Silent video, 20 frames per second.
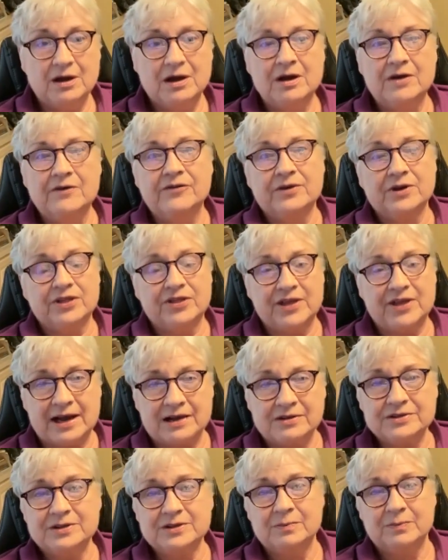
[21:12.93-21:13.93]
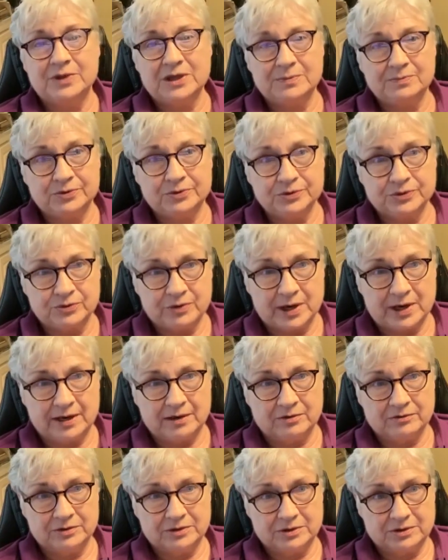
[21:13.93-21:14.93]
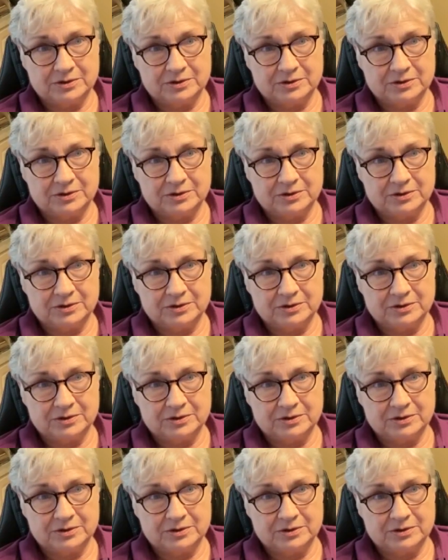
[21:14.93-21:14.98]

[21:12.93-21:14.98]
Over 1,000 people drowned.